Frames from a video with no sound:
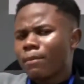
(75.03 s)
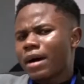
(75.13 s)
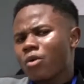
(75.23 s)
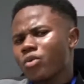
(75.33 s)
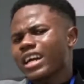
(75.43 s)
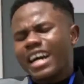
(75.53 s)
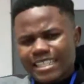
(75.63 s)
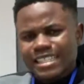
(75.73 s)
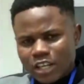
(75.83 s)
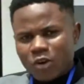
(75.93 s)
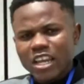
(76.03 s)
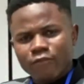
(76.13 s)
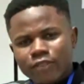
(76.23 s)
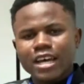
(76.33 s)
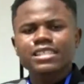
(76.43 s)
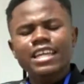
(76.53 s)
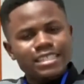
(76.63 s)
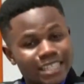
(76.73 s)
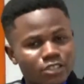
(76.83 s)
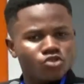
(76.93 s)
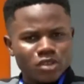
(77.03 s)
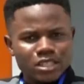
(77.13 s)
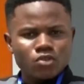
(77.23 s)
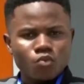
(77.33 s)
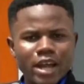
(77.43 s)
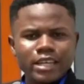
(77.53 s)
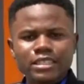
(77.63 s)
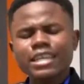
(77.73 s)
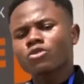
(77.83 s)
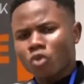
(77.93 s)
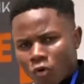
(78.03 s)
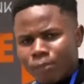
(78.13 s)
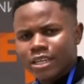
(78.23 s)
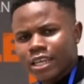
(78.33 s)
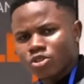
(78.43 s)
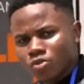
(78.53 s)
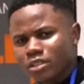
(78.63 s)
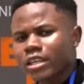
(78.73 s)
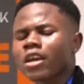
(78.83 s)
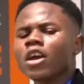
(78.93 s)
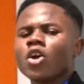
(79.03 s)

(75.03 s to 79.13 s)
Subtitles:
but we can't tell if that's the exact reason why they are not open here today.